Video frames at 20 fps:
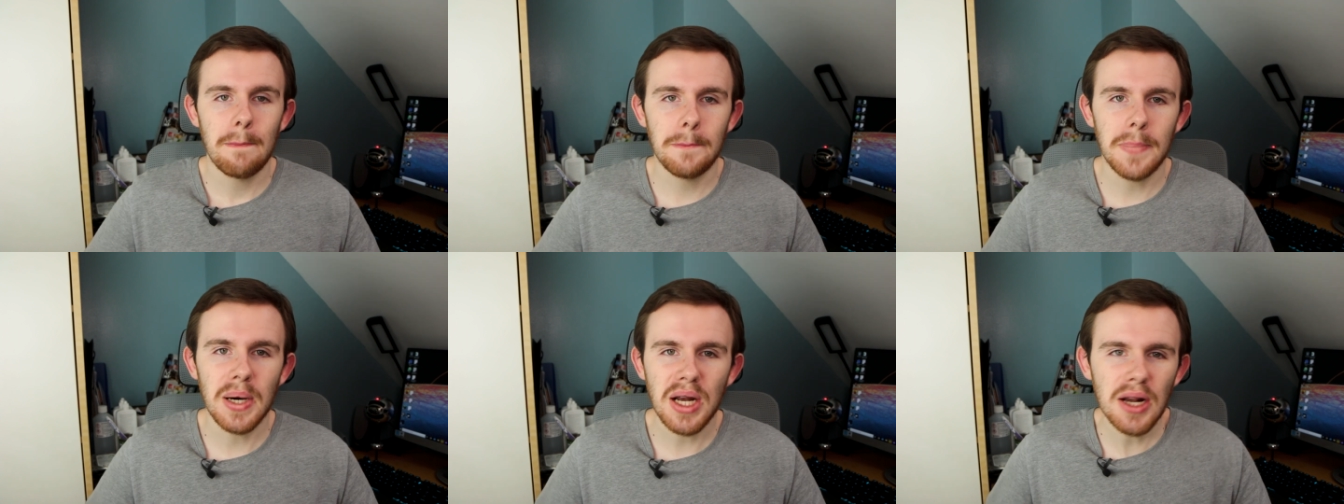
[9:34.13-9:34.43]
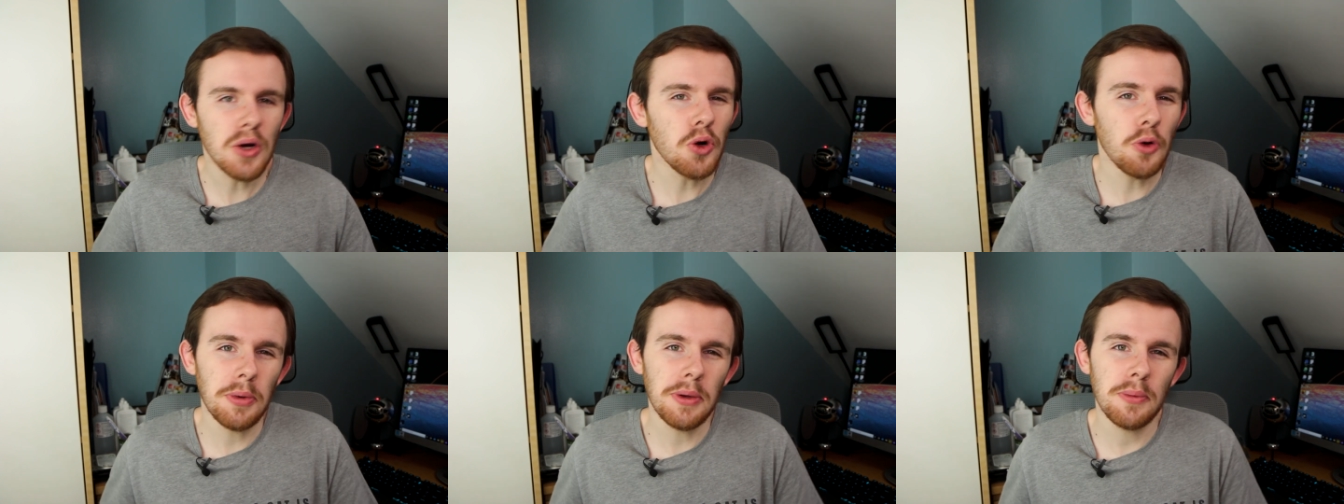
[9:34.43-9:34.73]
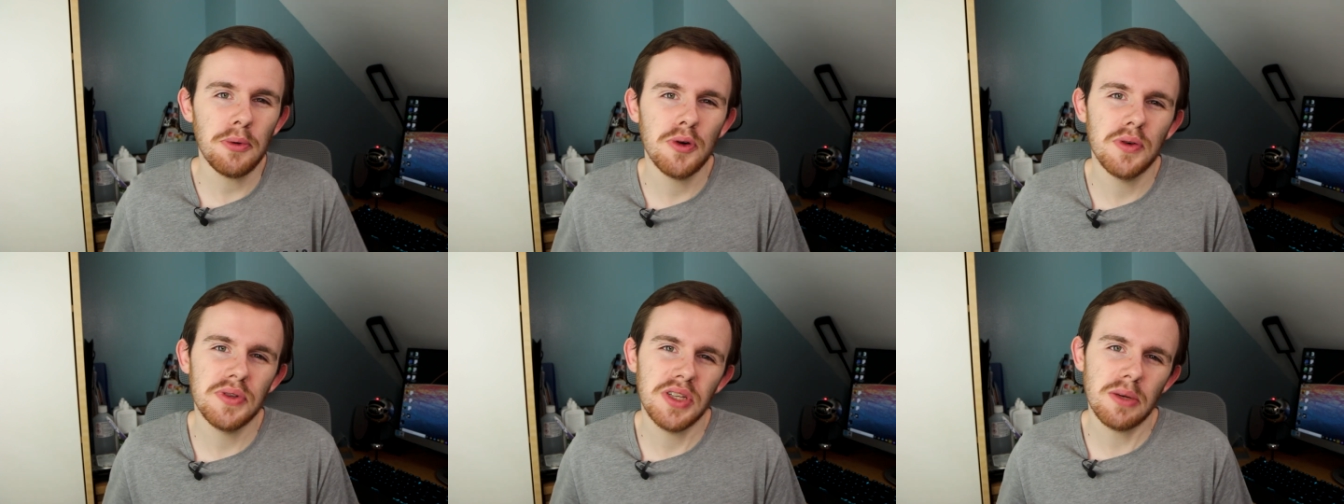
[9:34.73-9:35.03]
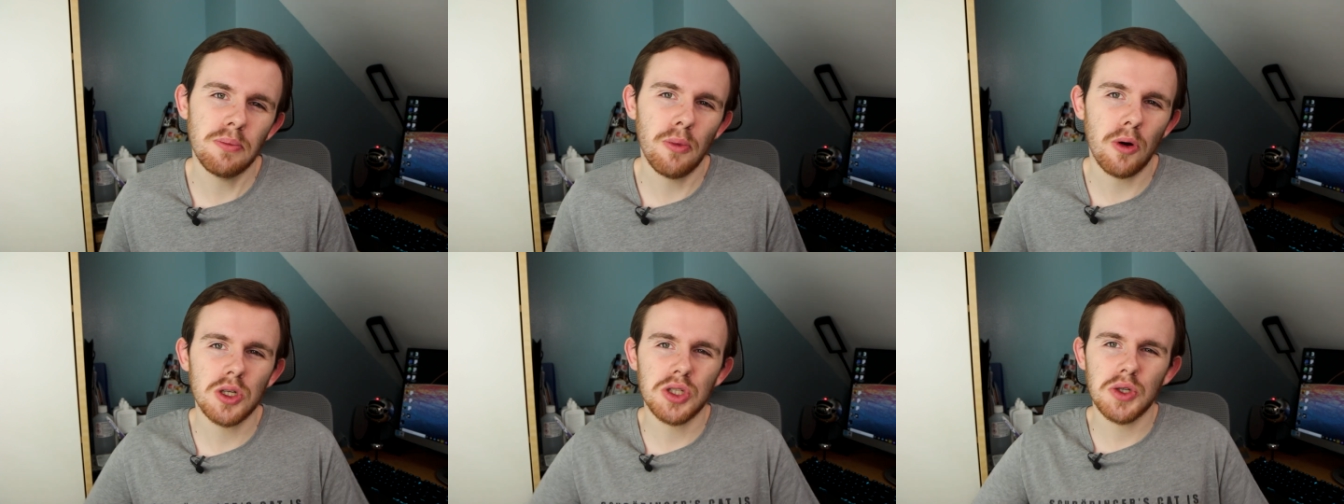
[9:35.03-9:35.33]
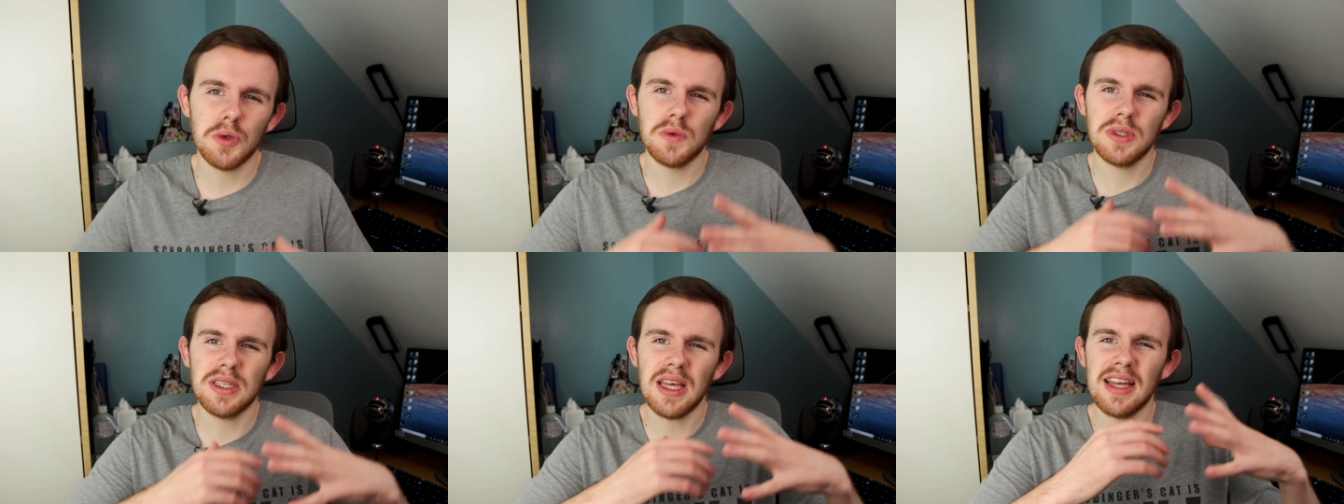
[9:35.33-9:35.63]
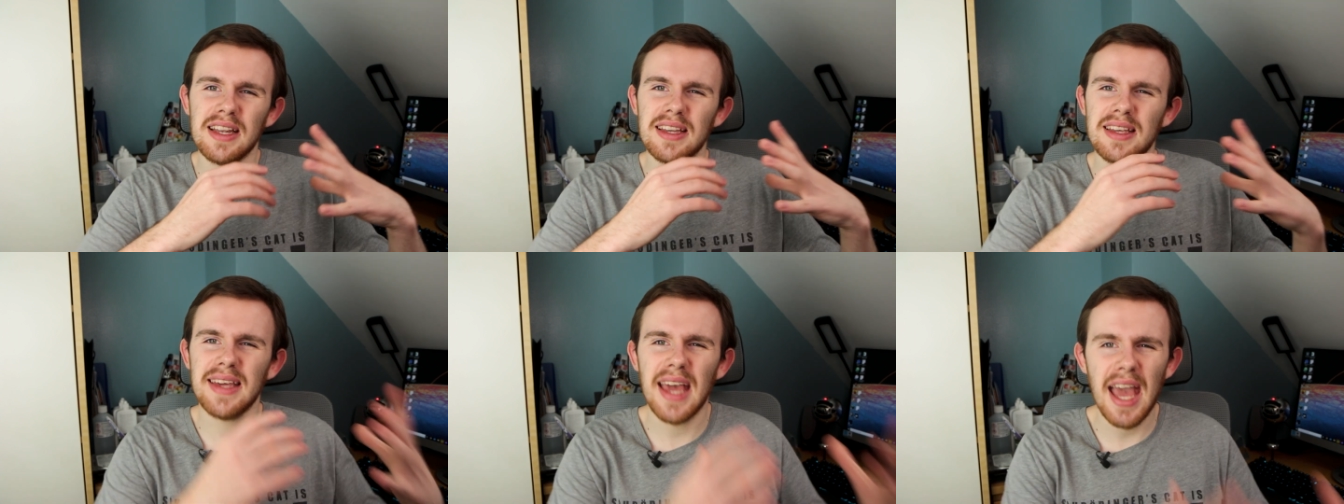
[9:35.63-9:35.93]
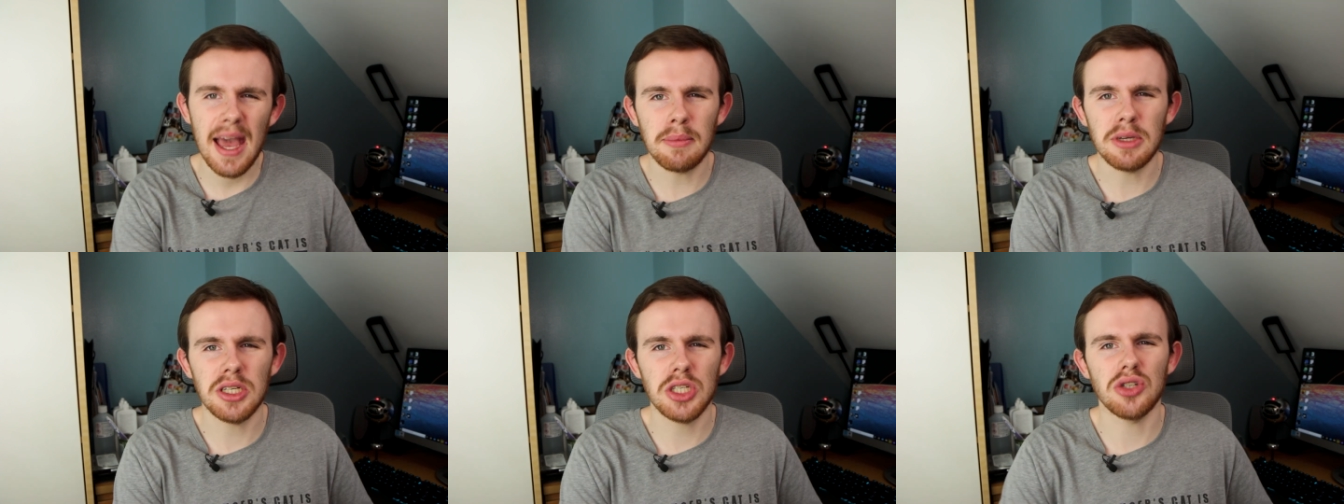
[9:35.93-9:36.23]
But I know people who did modules in
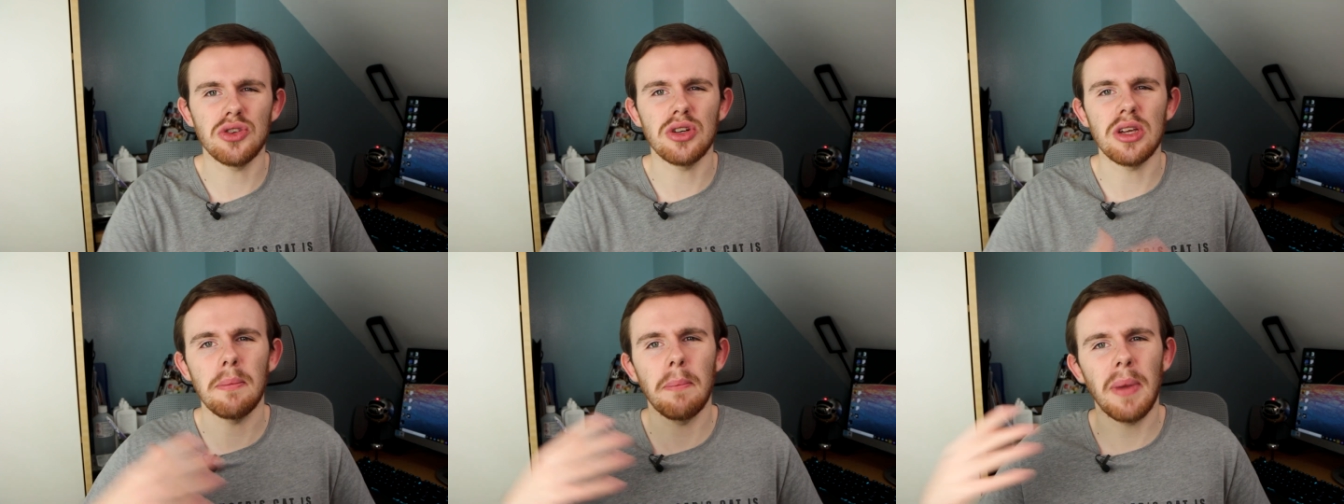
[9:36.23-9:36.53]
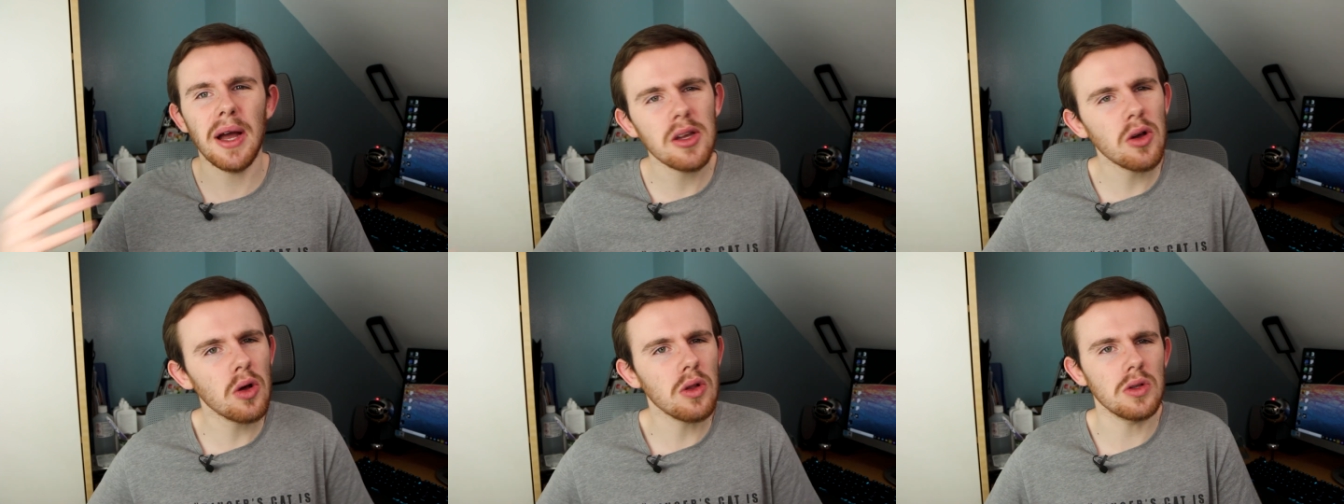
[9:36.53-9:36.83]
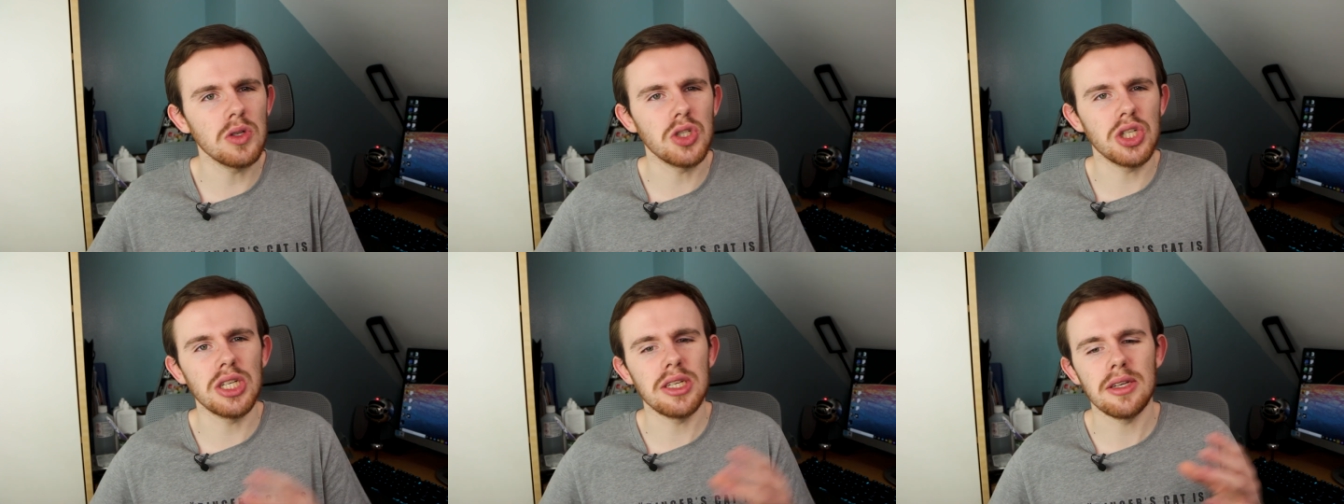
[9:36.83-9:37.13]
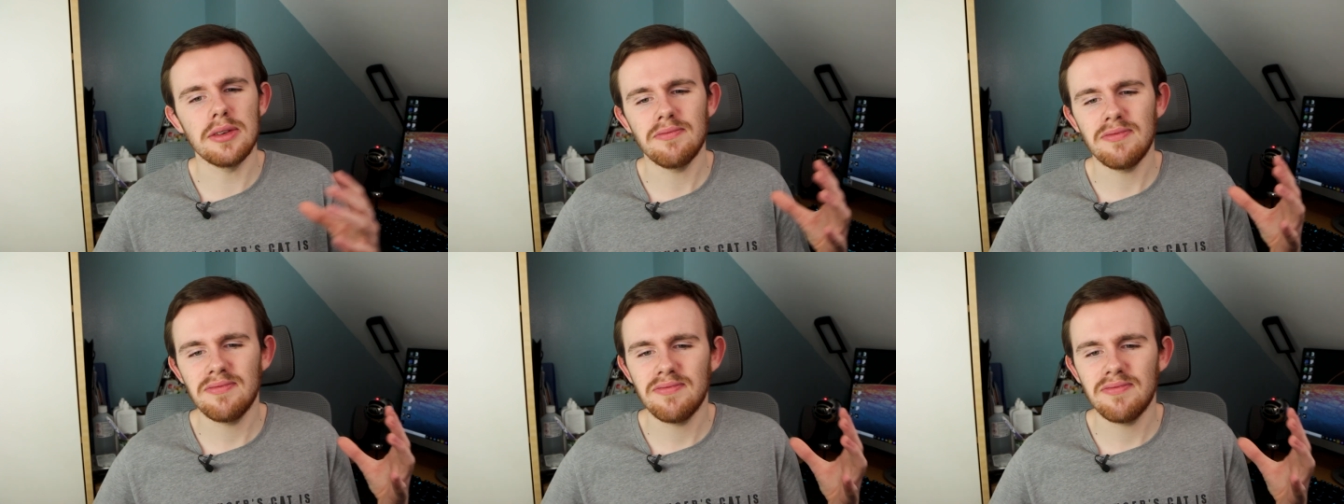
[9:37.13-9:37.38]
chemistry, biology,